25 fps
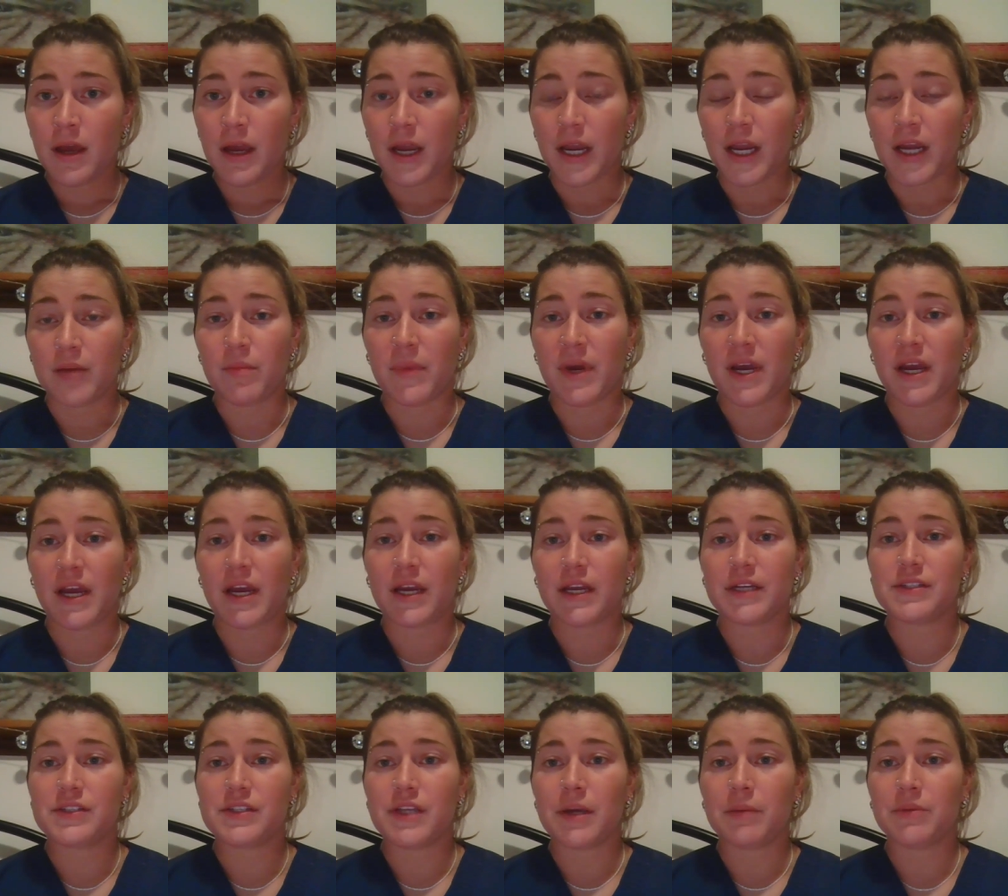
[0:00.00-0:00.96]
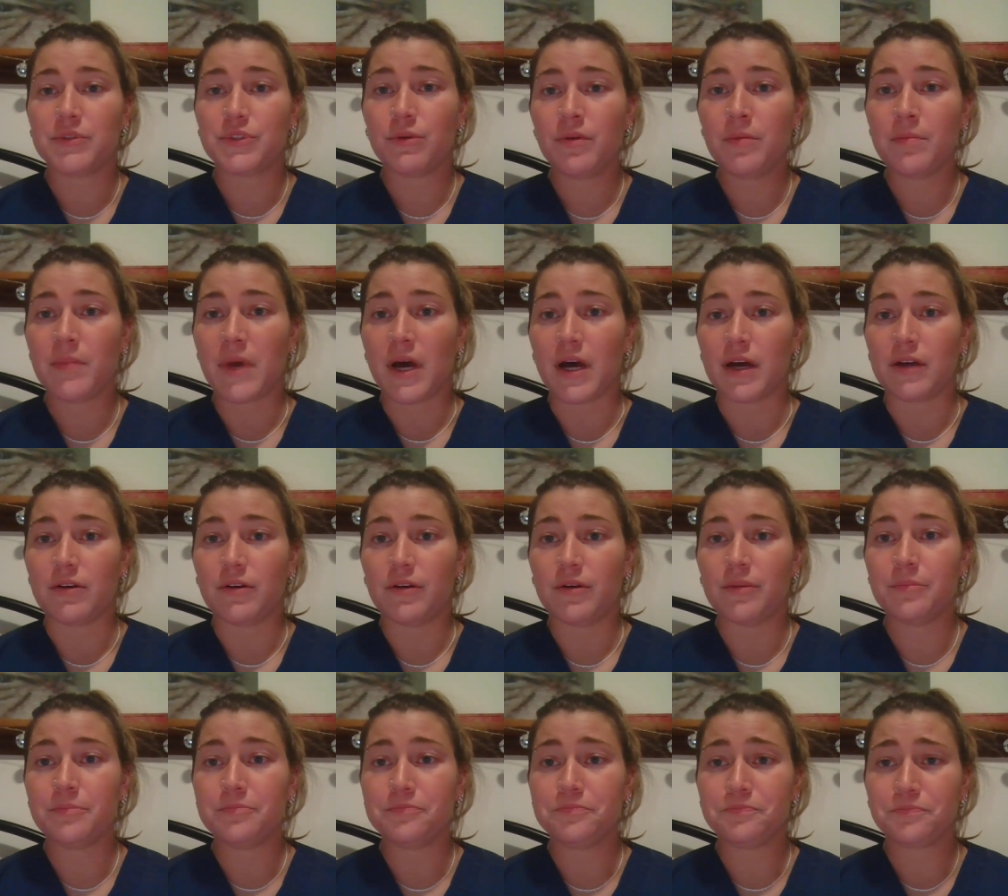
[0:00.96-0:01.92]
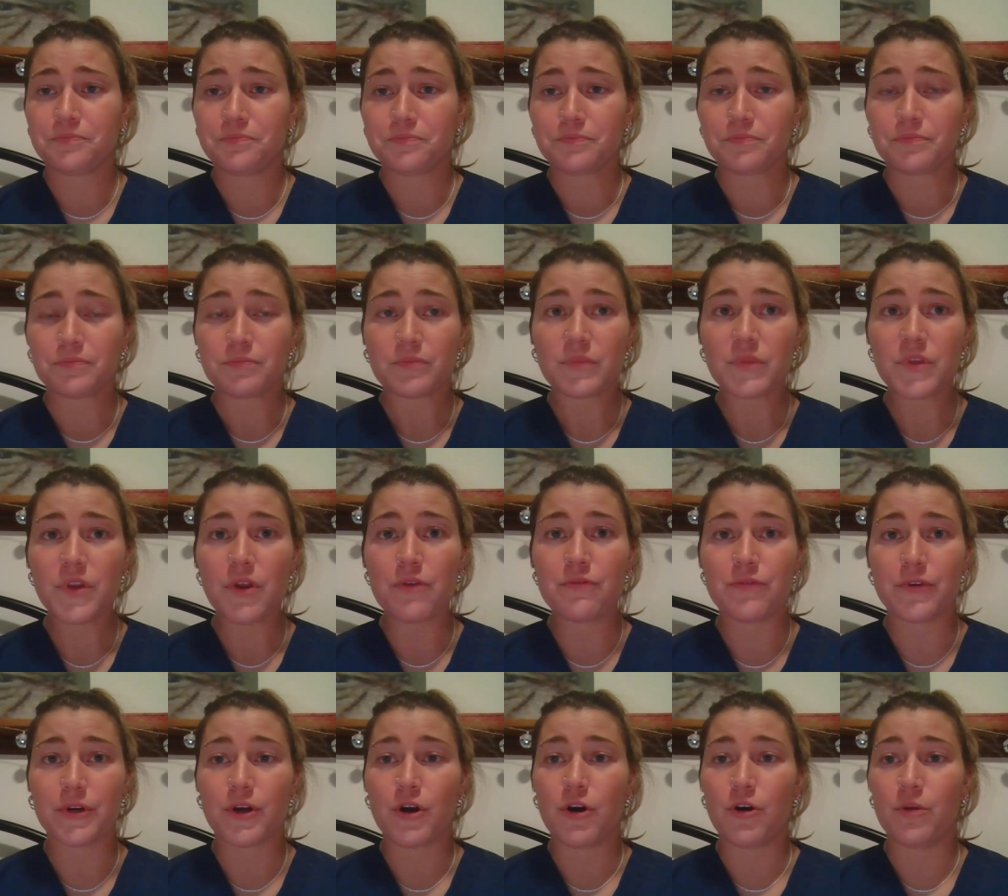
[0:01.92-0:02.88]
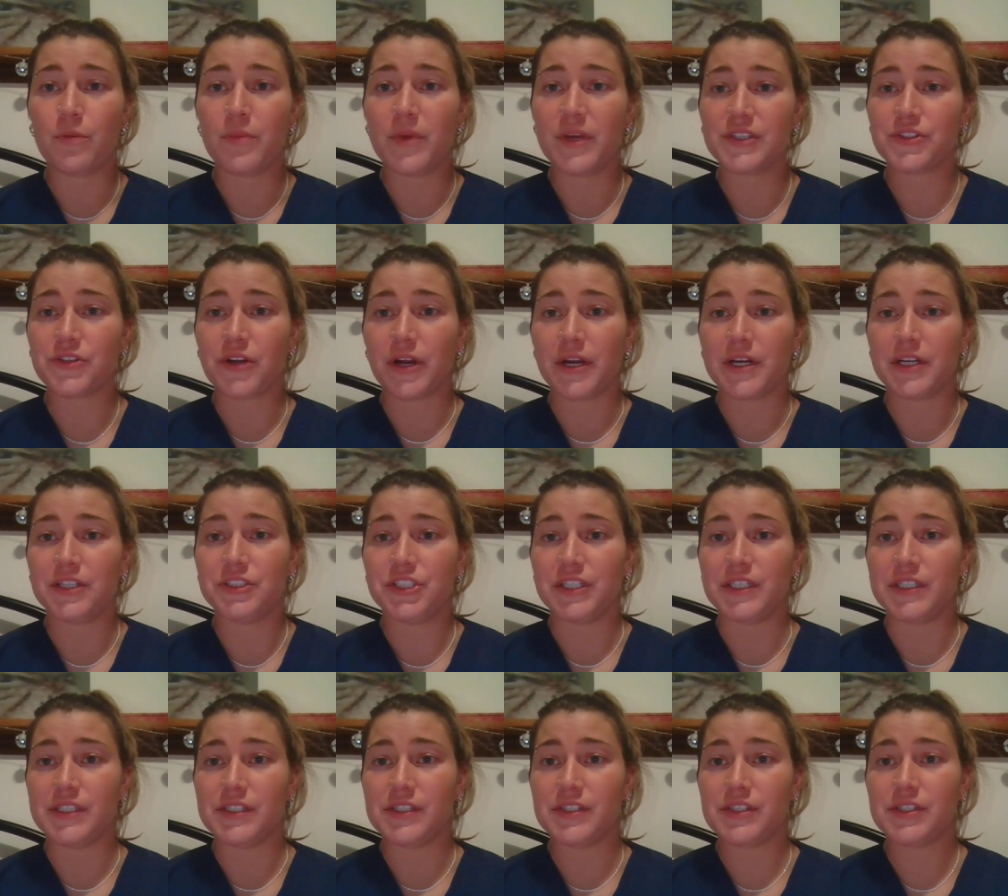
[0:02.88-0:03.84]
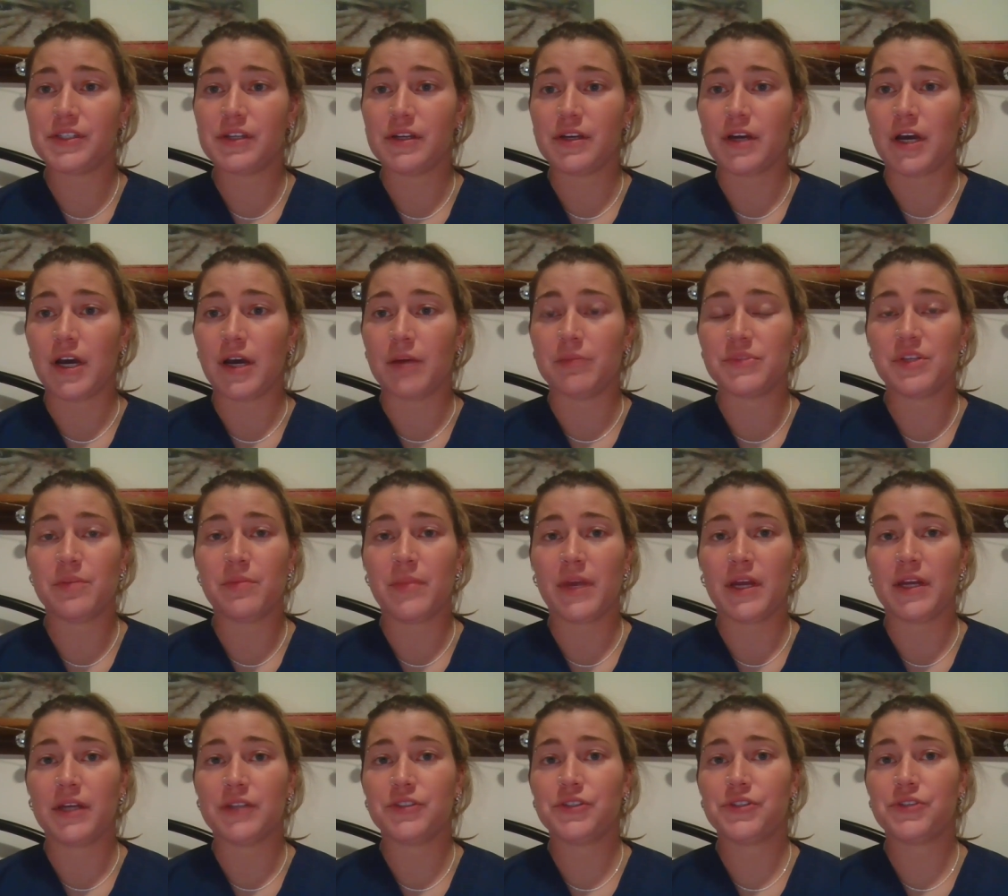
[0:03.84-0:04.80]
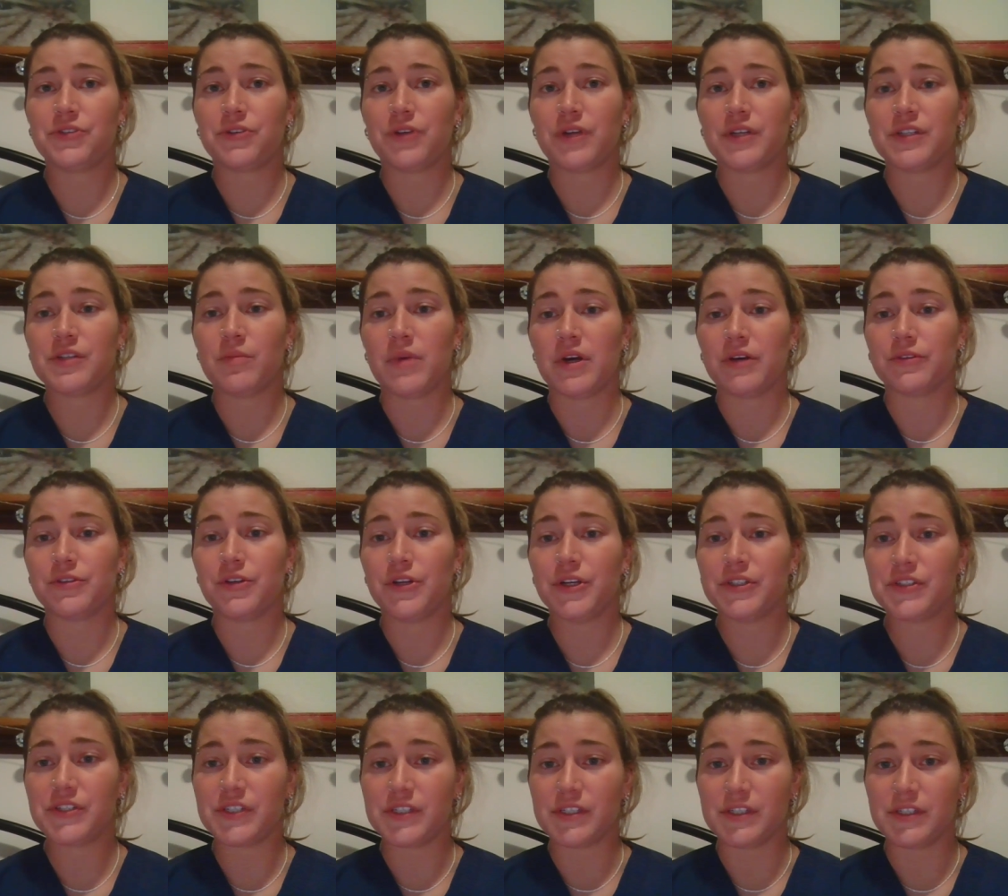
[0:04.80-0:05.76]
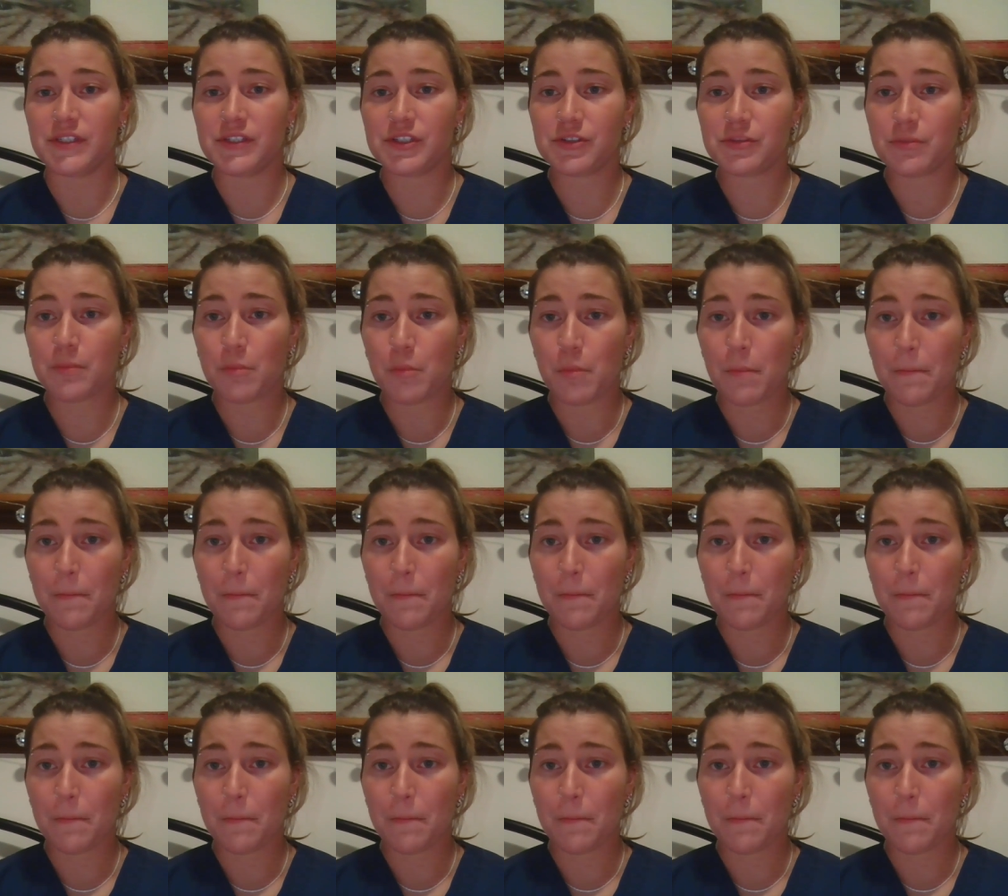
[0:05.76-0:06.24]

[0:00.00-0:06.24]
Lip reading: In my conceptual model for coping strategies to manage stress among nurses,